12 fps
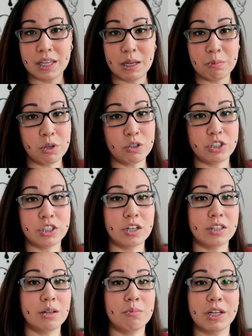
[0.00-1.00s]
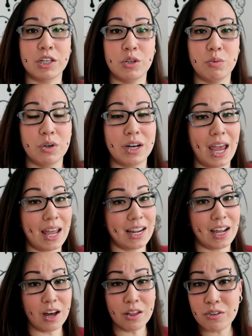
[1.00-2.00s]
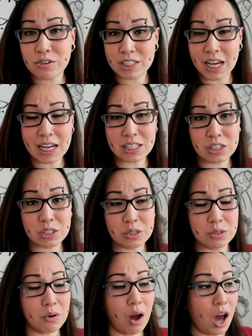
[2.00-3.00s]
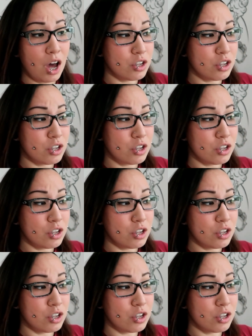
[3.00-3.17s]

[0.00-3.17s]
keep lotion on them like you would any other tattoo.